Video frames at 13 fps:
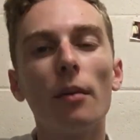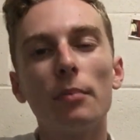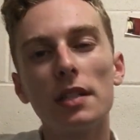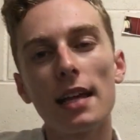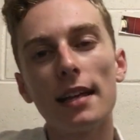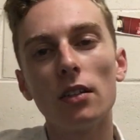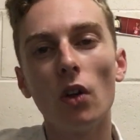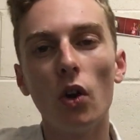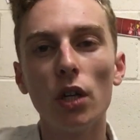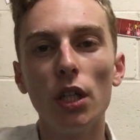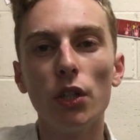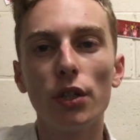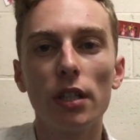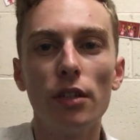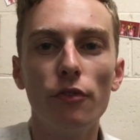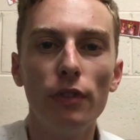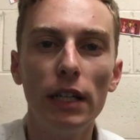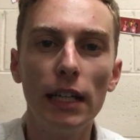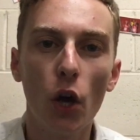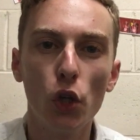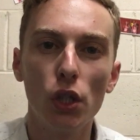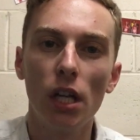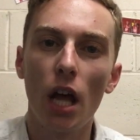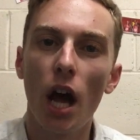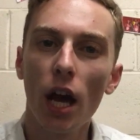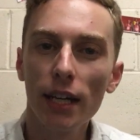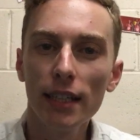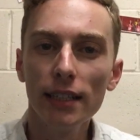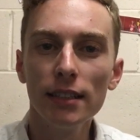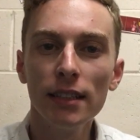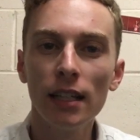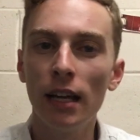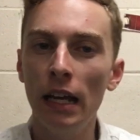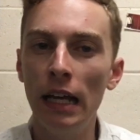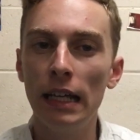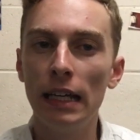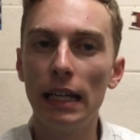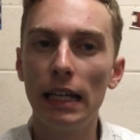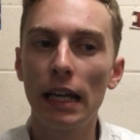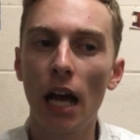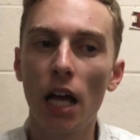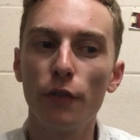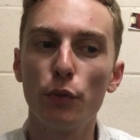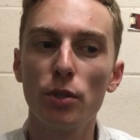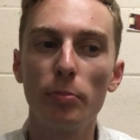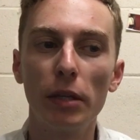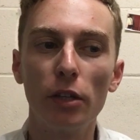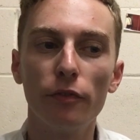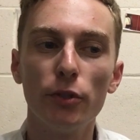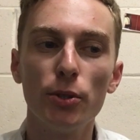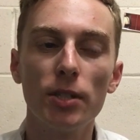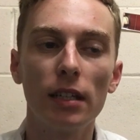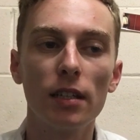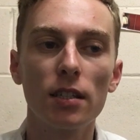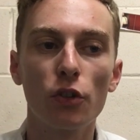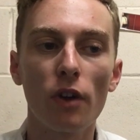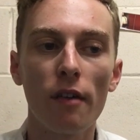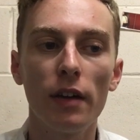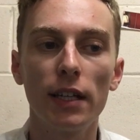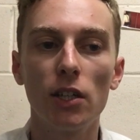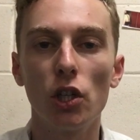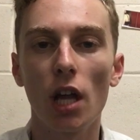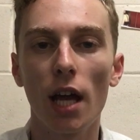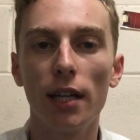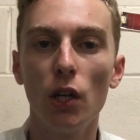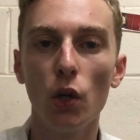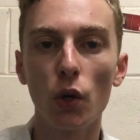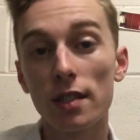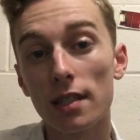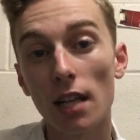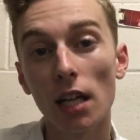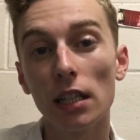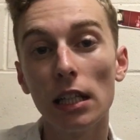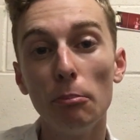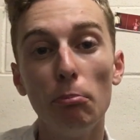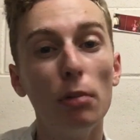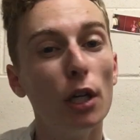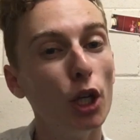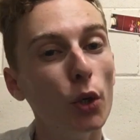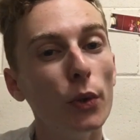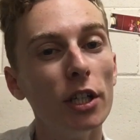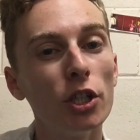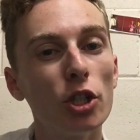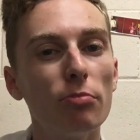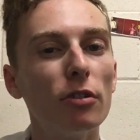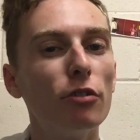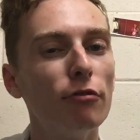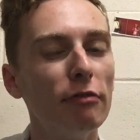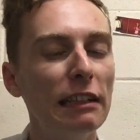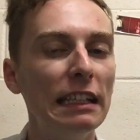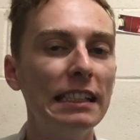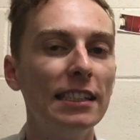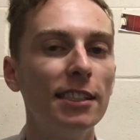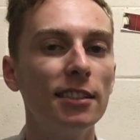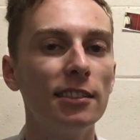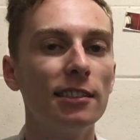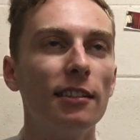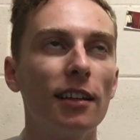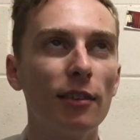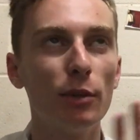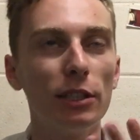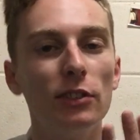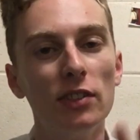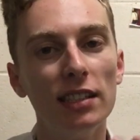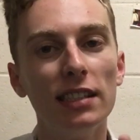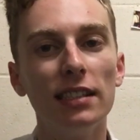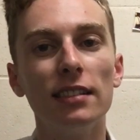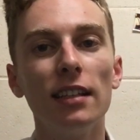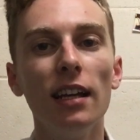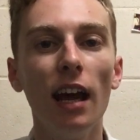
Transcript: because I had only looked at it really online, it kind of was a bit confusing because the graphite online looks slightly bluish, but really in, like, when you see it